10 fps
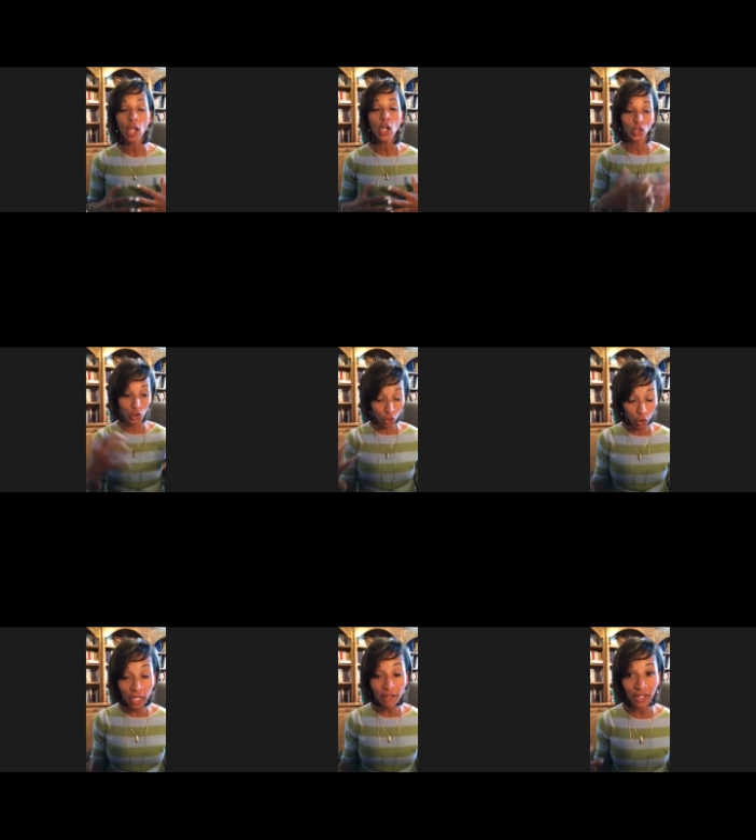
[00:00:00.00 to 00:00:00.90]
you're
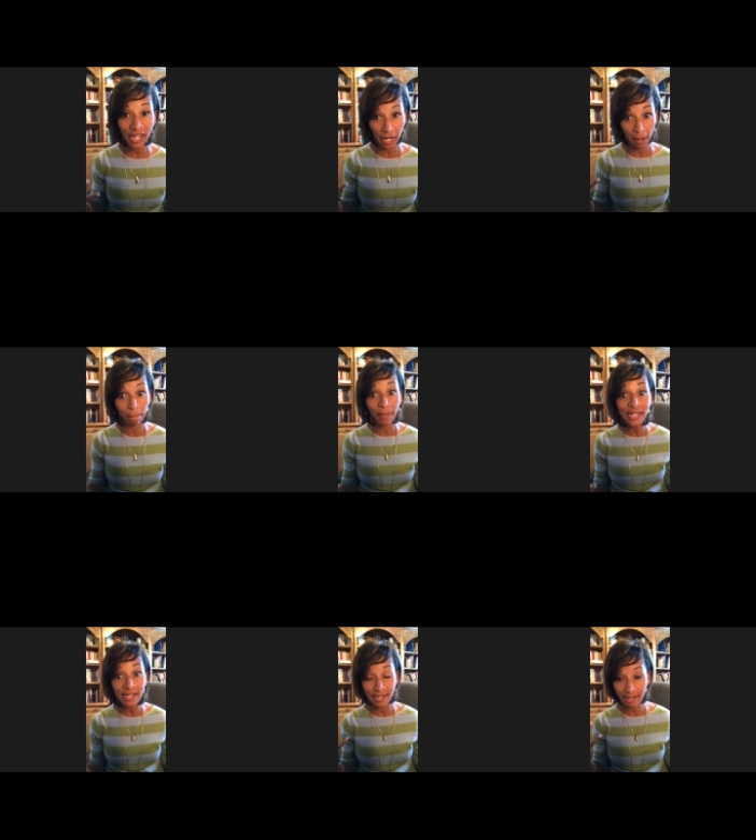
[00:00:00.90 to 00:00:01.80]
living an
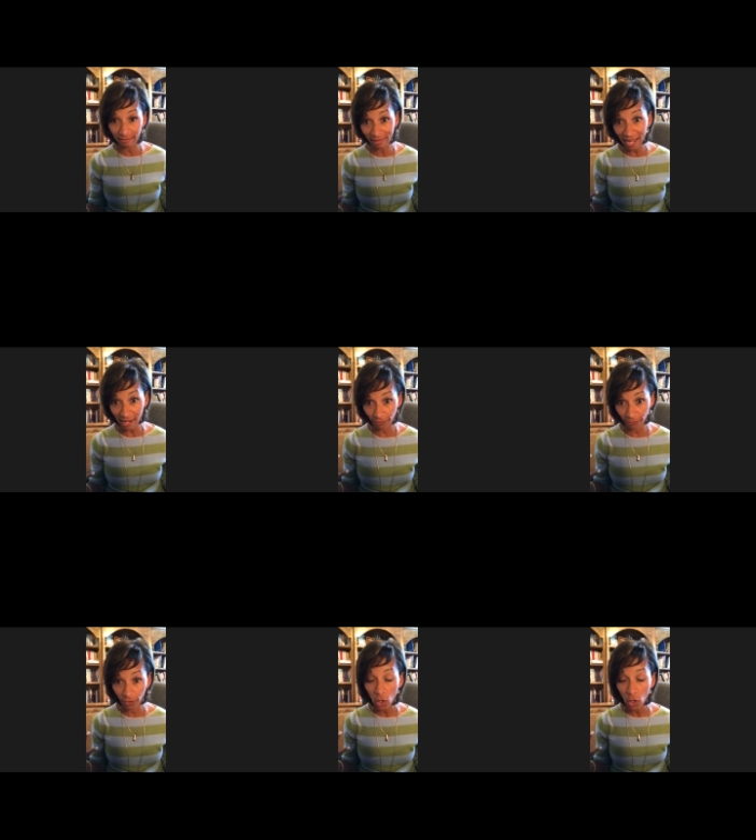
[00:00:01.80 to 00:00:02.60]
abundant life.